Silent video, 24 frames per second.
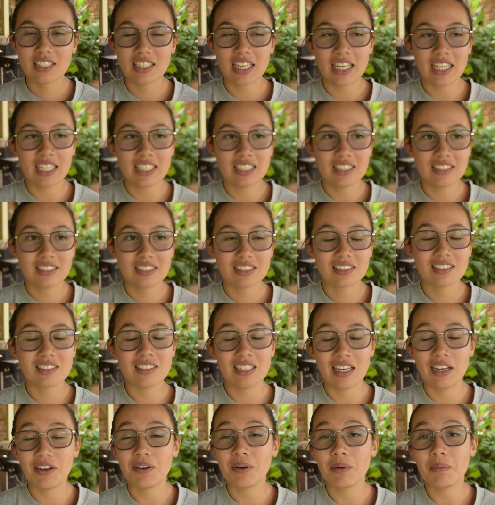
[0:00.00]
and
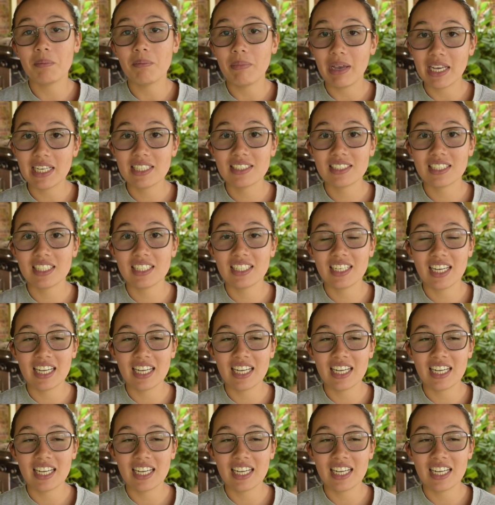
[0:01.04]
they're amazing.